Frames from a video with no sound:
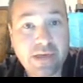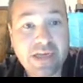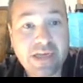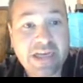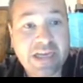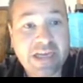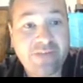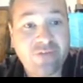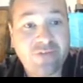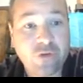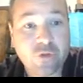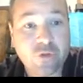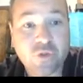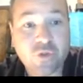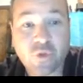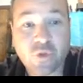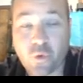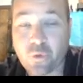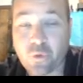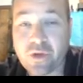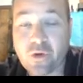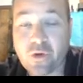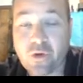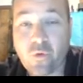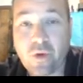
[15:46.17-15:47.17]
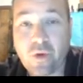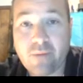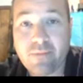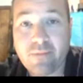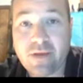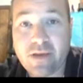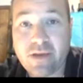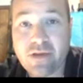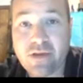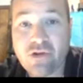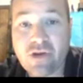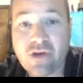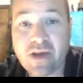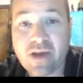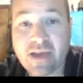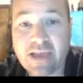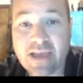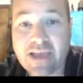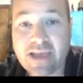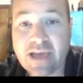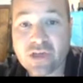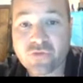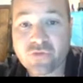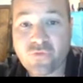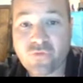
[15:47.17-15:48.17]
If you sold equipment and you got
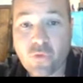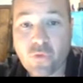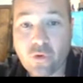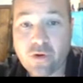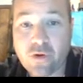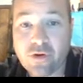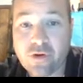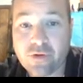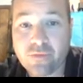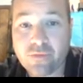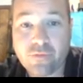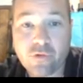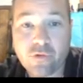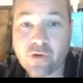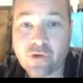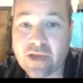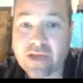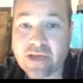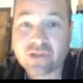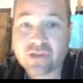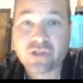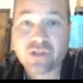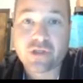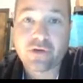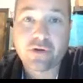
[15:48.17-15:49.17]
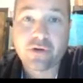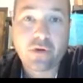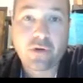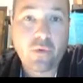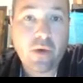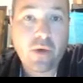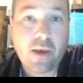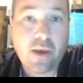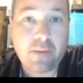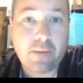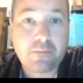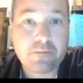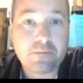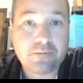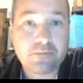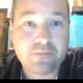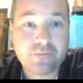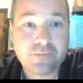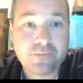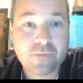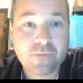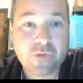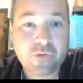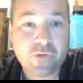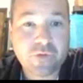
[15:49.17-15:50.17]
cash for it, your cash is going to go up.
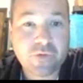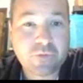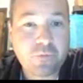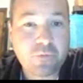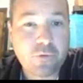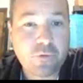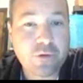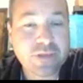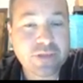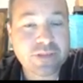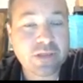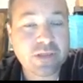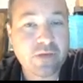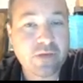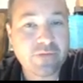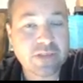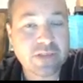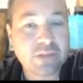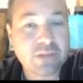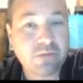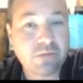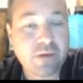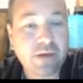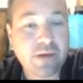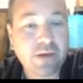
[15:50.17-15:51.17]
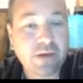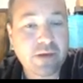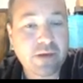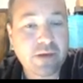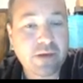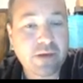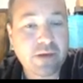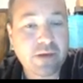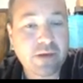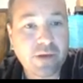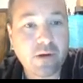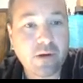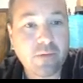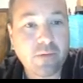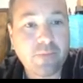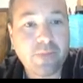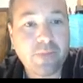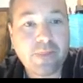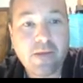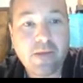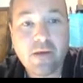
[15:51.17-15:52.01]
So it's pretty self-explanatory here.